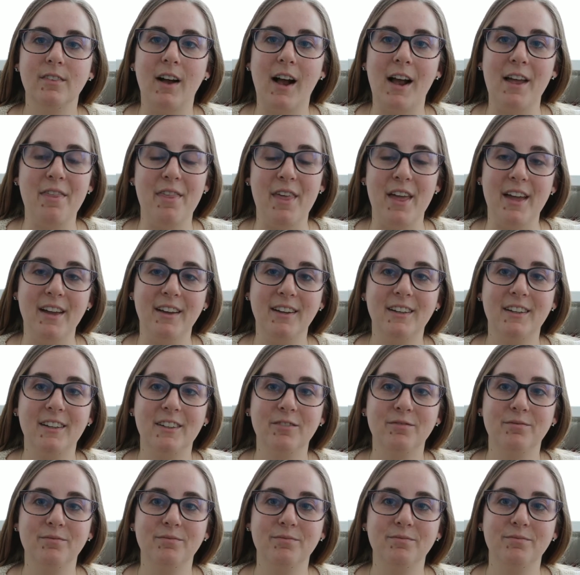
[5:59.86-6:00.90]
I think
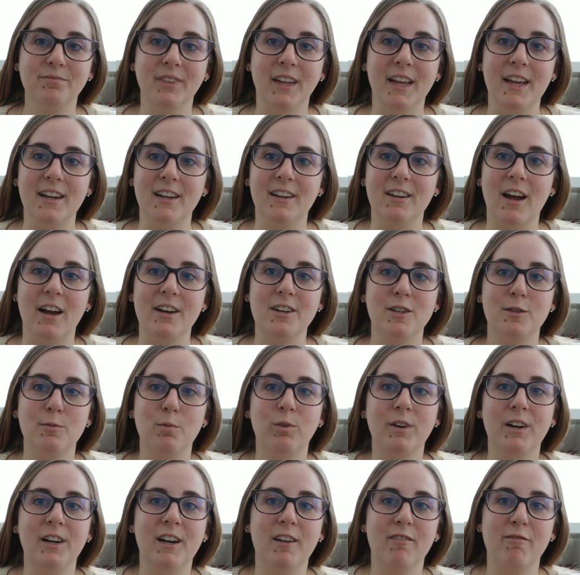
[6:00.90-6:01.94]
like I just
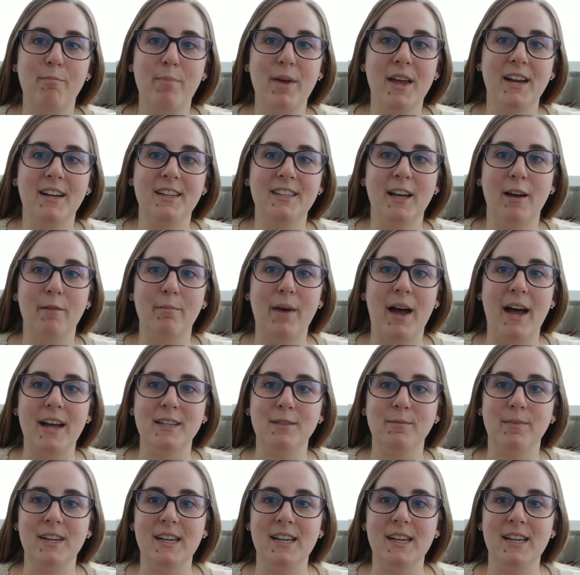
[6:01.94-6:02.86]
wouldn't have picked up as